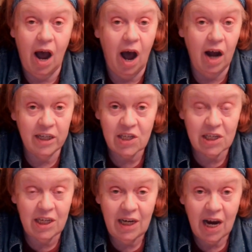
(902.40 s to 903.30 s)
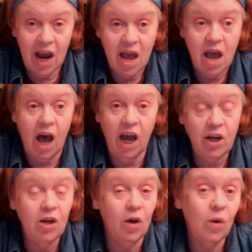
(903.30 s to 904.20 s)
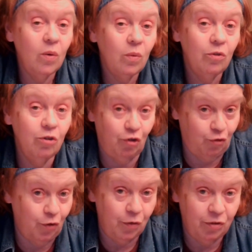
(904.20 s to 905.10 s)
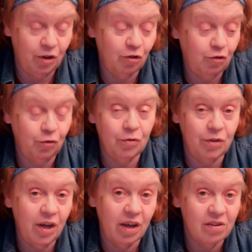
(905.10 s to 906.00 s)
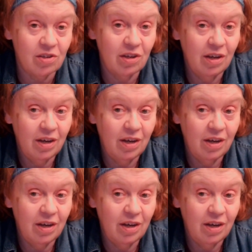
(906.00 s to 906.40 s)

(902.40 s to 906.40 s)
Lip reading: Honestly, I know the truth. And the truth is,